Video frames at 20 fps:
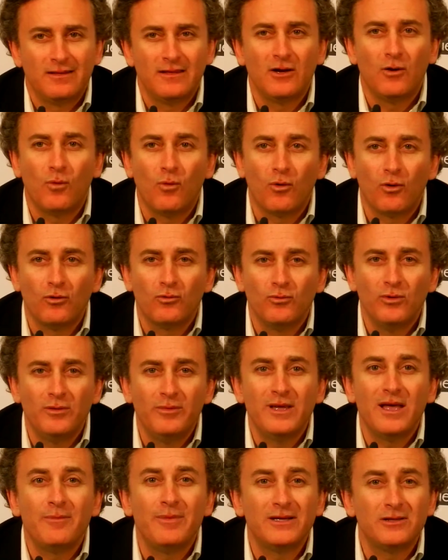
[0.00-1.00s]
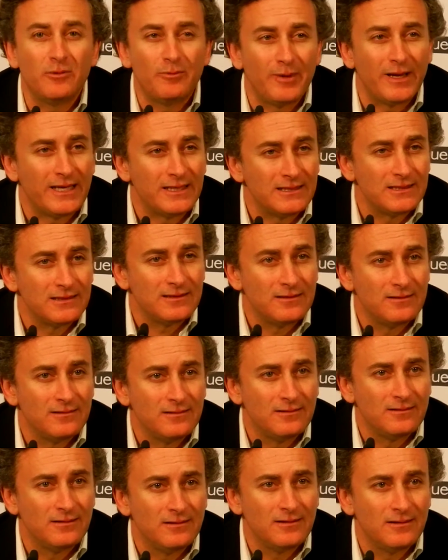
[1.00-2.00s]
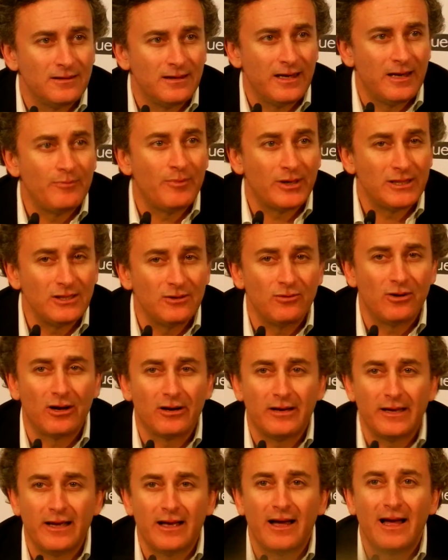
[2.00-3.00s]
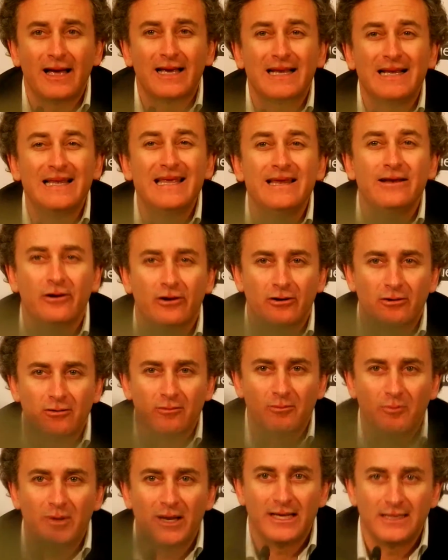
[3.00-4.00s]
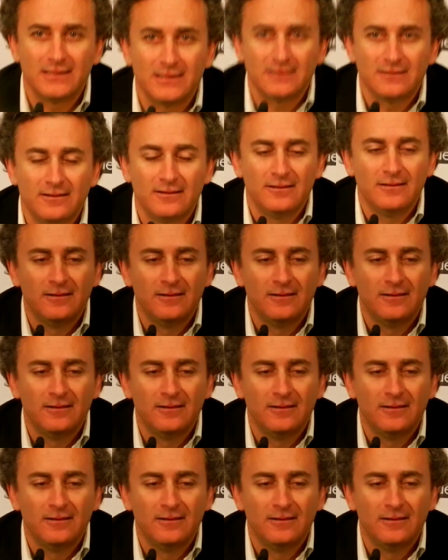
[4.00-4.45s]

the world will be a better place, and particularly a cleaner place.